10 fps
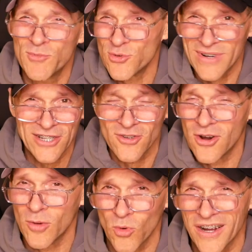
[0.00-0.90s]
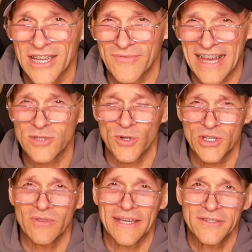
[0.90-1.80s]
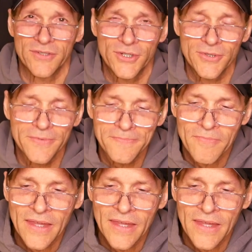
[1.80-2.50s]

direct arm work if that's what you like to do.